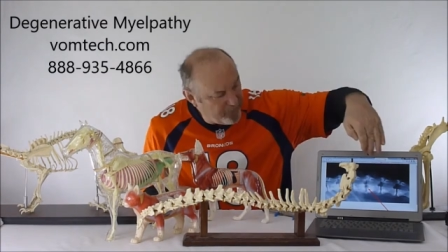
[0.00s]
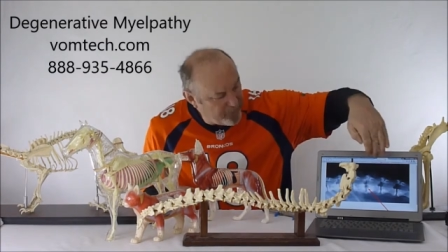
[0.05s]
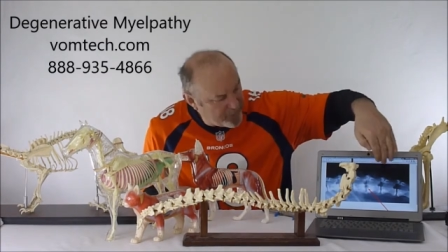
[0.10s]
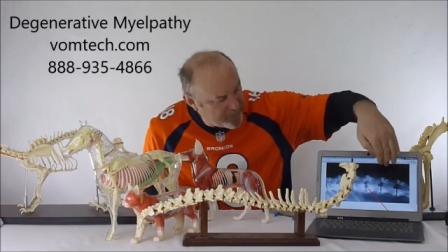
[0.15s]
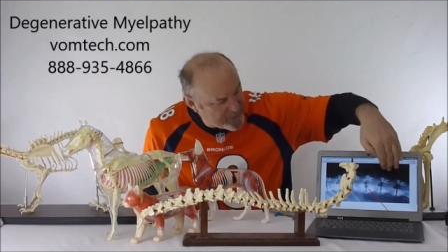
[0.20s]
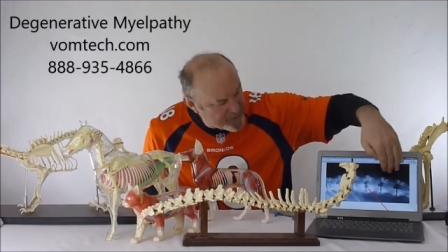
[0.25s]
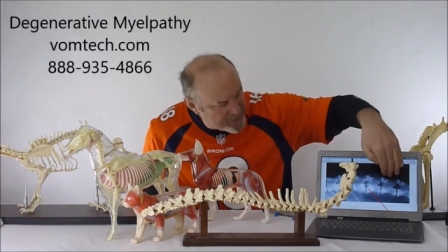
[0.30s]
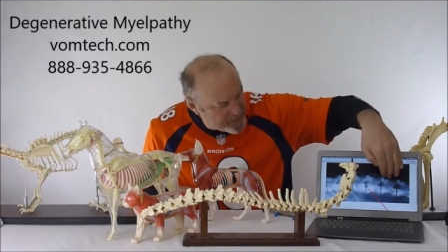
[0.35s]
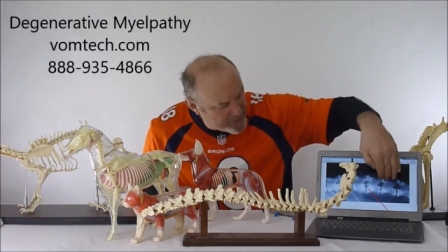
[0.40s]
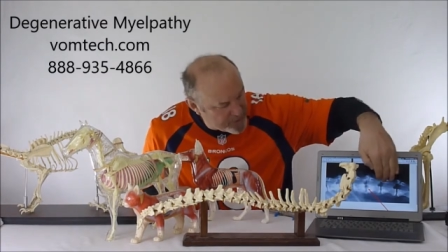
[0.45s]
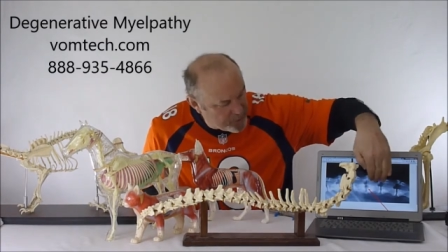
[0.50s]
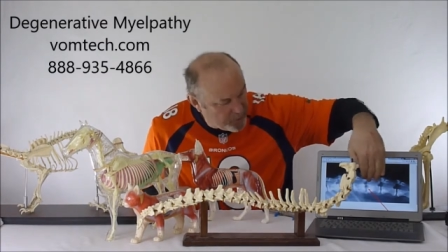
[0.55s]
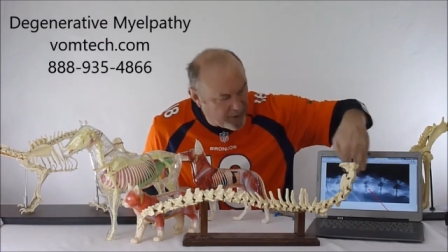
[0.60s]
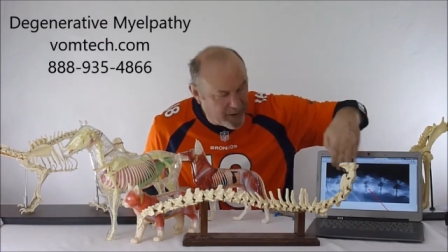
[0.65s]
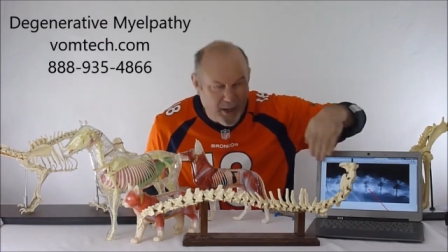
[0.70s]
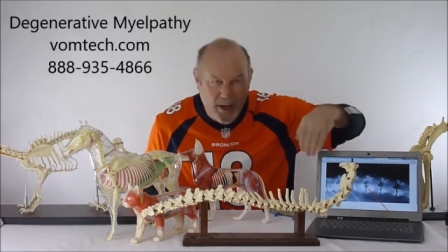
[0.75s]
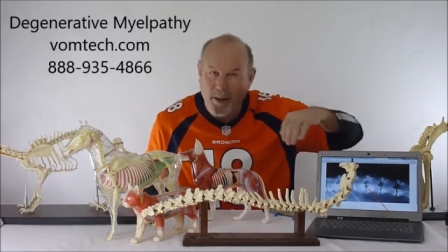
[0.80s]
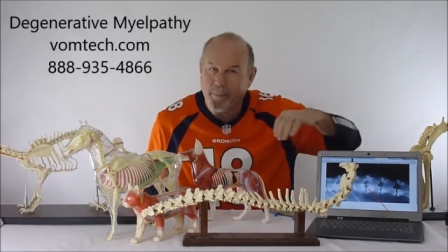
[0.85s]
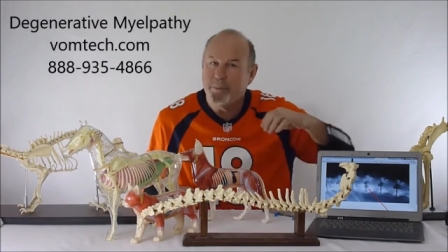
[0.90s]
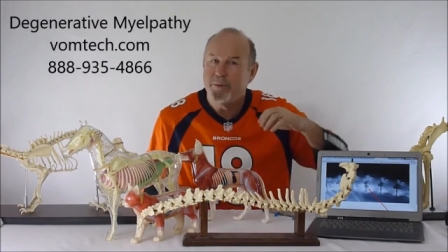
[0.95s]
for instance,
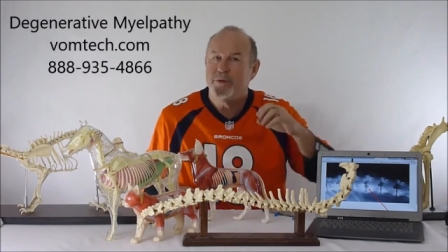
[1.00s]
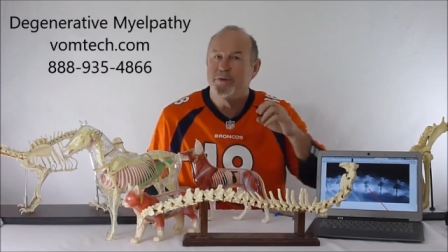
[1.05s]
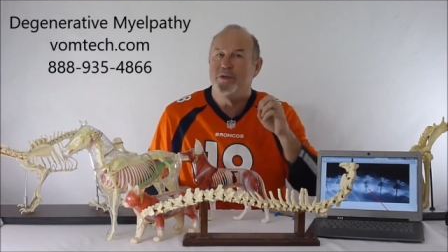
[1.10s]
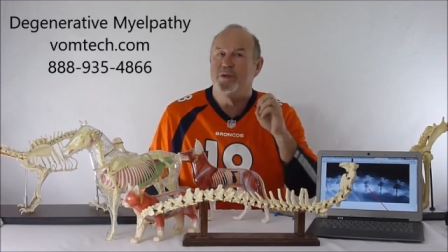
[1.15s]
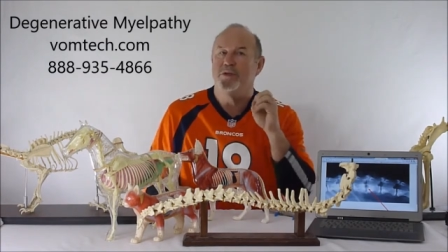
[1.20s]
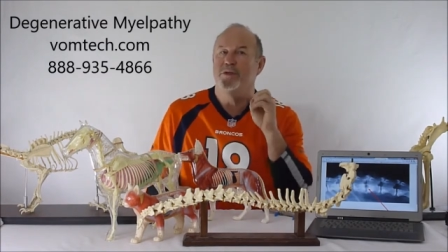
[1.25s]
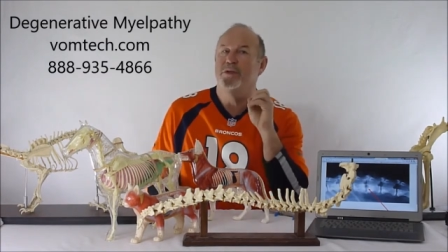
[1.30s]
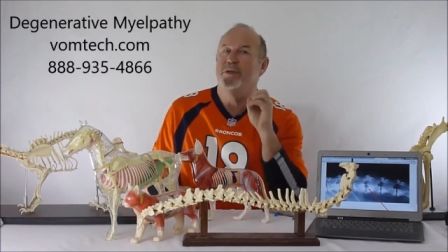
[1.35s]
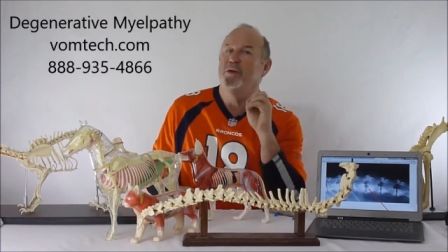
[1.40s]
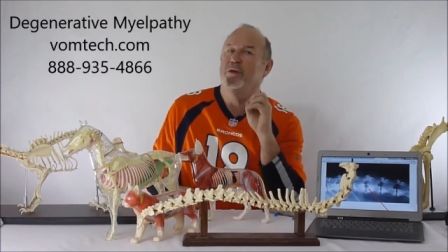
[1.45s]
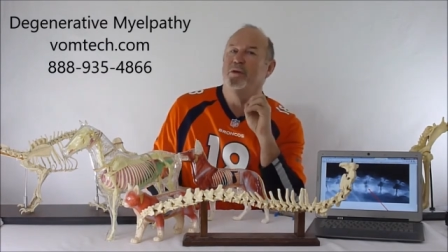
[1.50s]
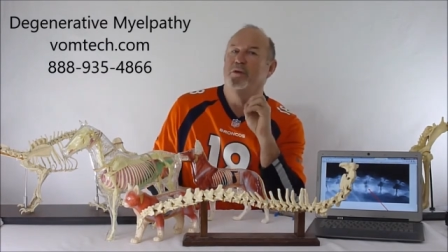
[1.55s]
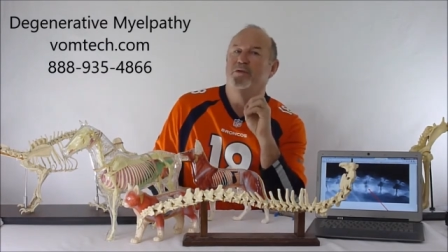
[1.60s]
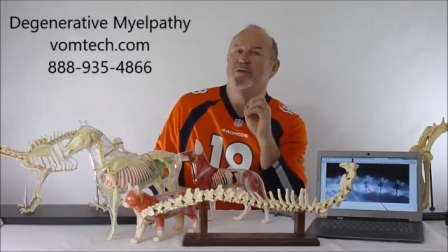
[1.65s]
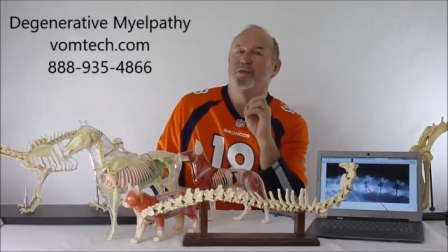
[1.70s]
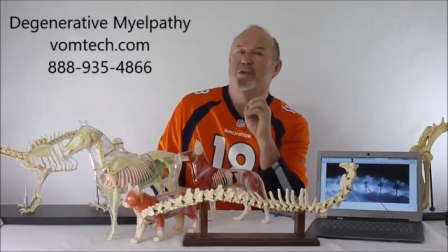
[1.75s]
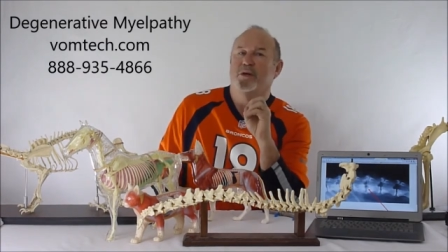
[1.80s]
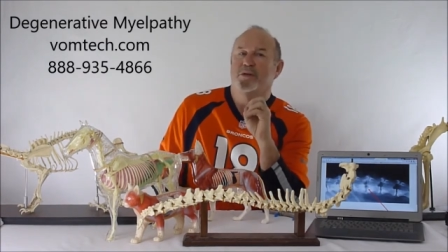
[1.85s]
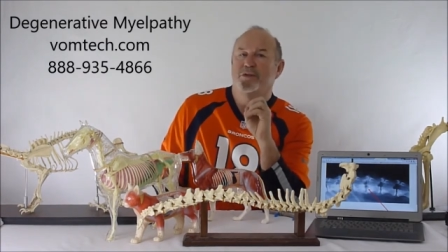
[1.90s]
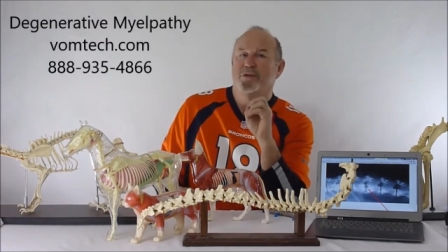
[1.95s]
what happens is the nerve
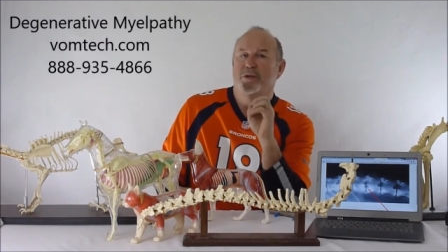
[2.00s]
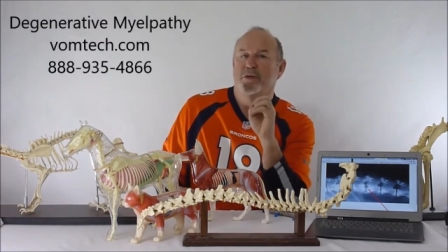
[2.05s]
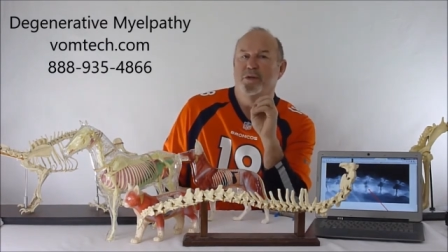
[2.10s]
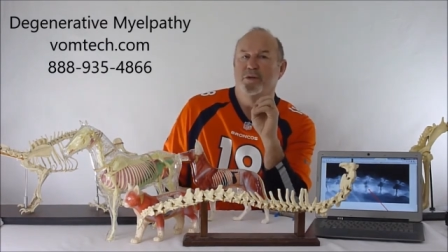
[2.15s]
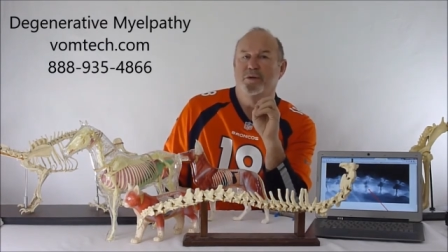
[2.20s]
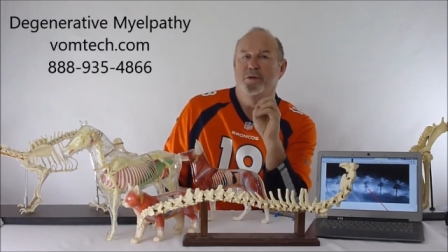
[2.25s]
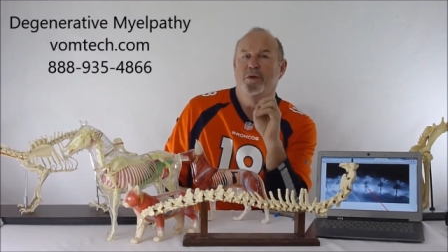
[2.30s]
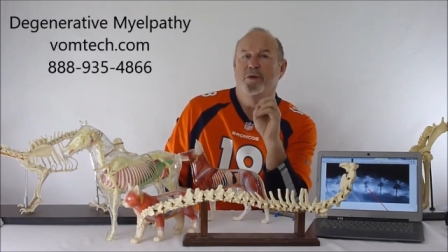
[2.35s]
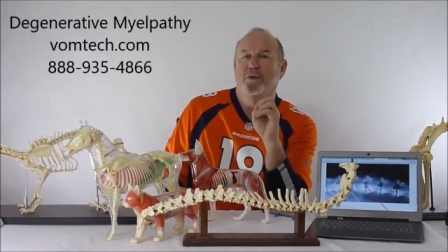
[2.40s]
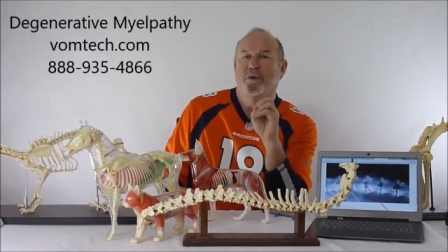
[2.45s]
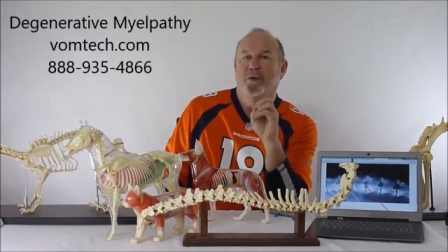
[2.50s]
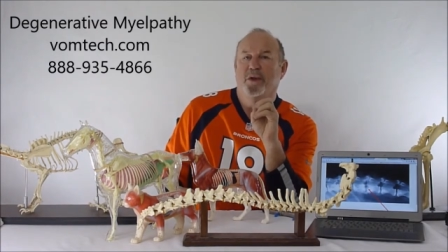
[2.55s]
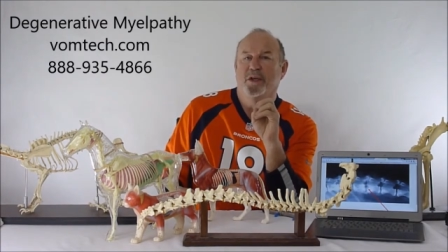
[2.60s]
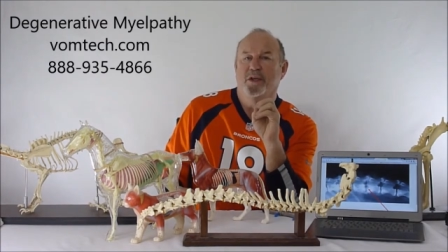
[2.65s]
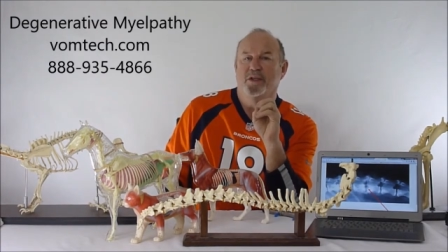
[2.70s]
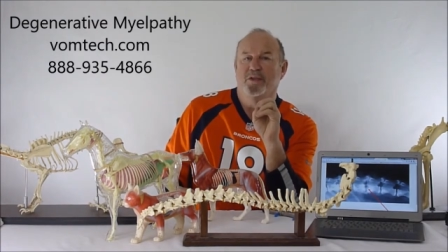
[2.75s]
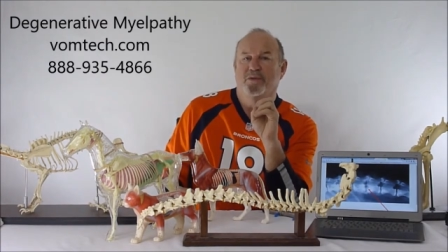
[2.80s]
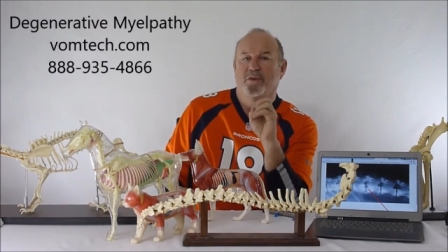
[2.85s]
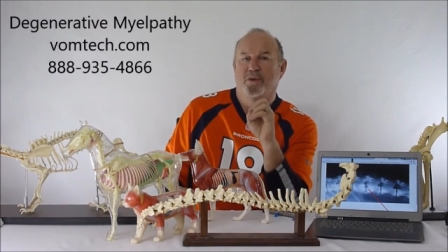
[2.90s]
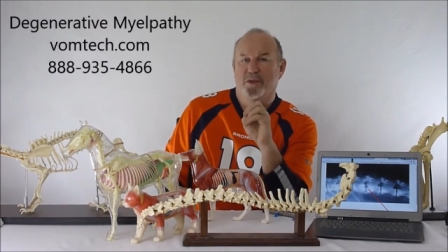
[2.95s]
starts to do two
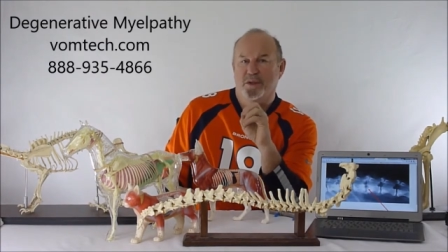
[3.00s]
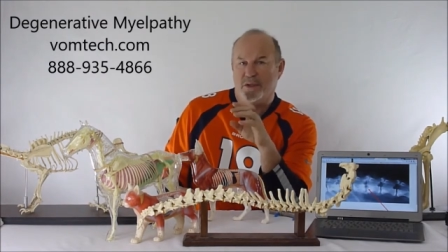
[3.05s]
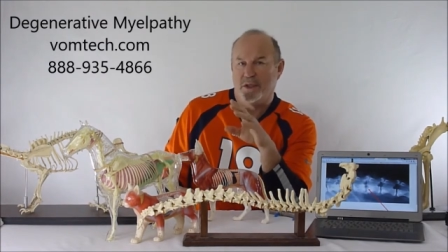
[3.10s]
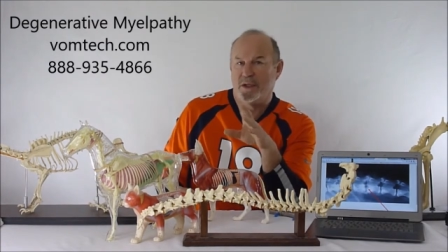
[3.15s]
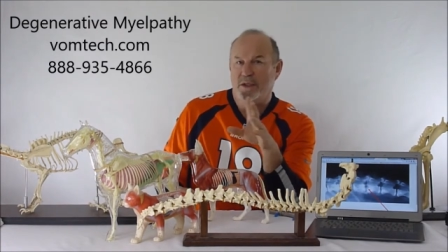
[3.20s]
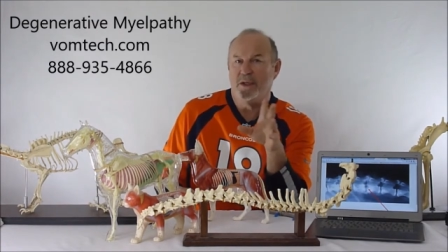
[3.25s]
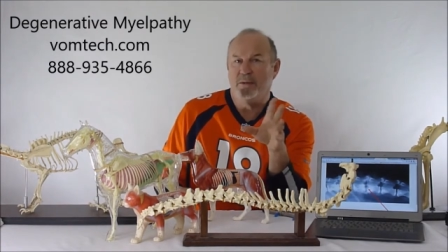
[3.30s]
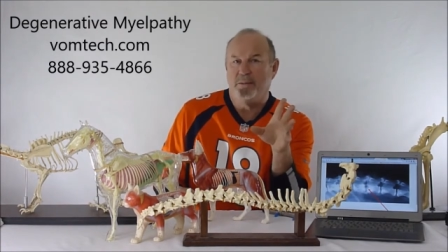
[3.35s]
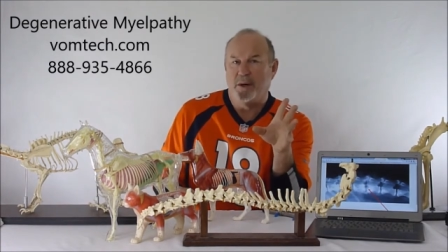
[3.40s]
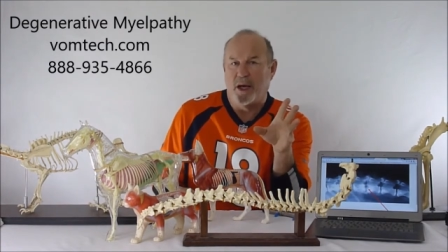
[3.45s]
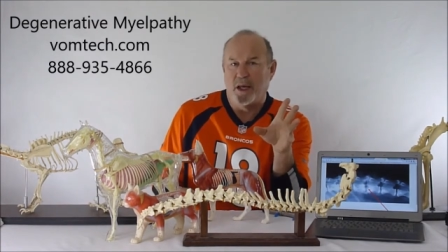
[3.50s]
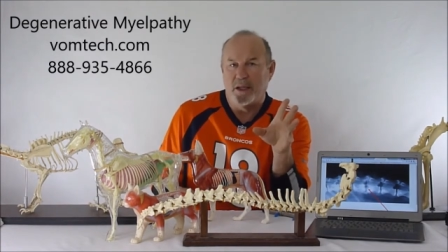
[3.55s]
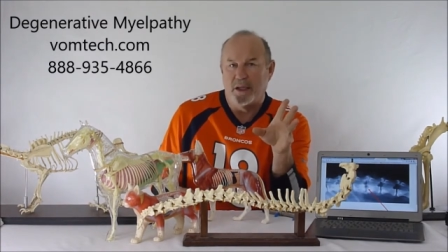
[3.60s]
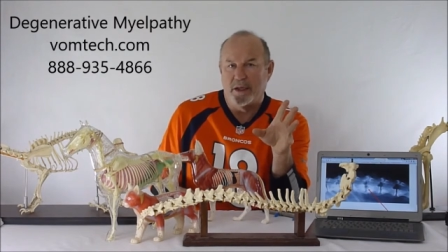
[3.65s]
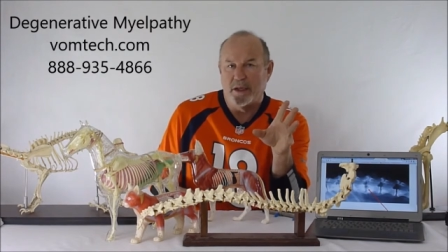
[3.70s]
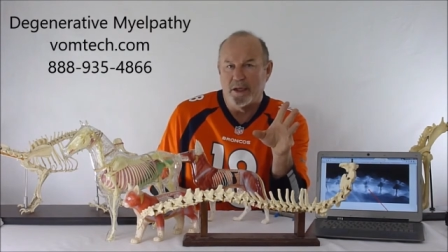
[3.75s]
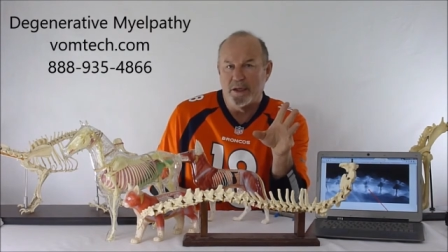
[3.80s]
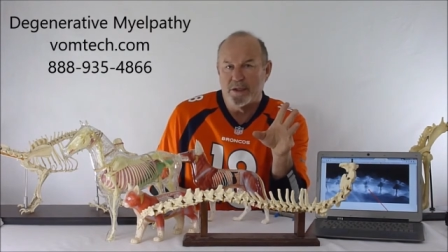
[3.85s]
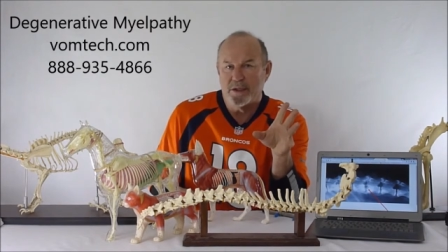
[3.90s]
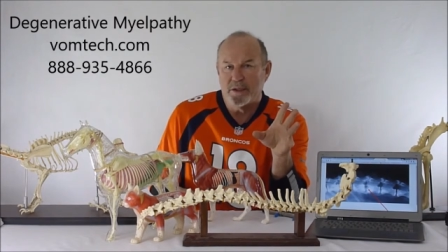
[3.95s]
things. First, it
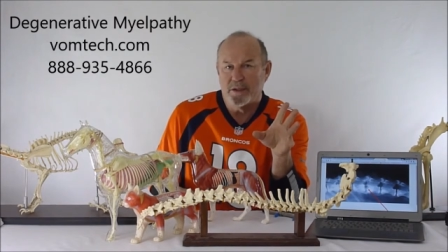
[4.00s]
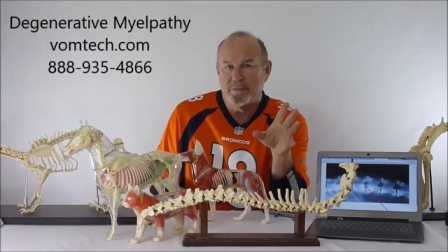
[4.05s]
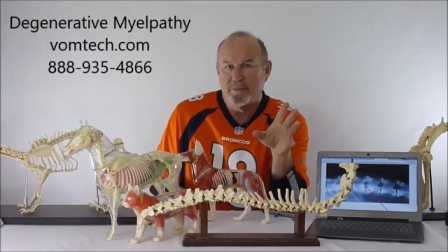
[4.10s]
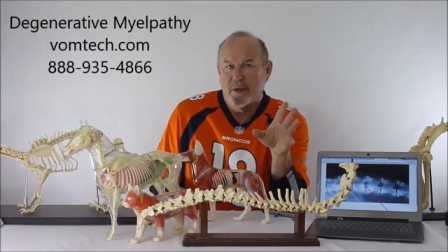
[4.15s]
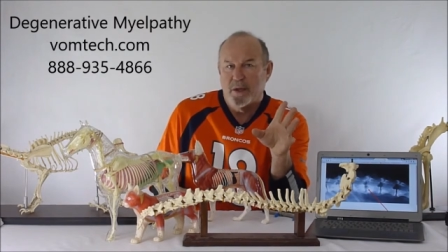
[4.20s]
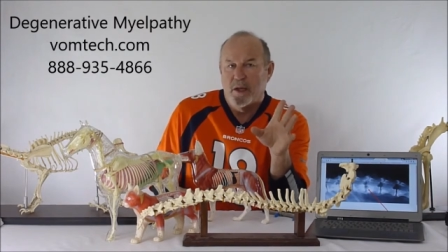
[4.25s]
demyelinates.